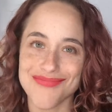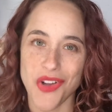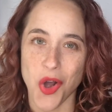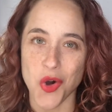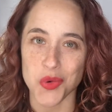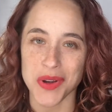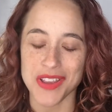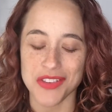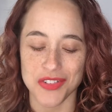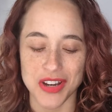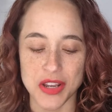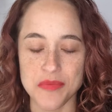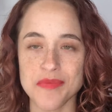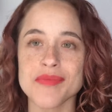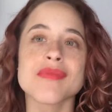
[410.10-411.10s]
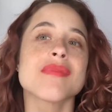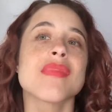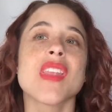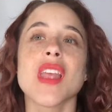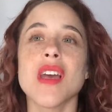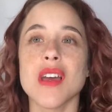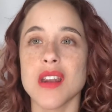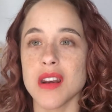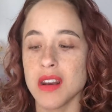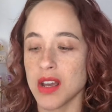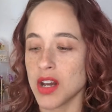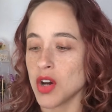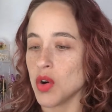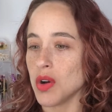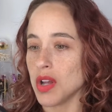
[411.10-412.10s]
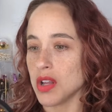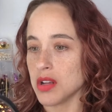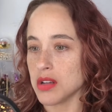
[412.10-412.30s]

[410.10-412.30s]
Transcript: Always Red. Now,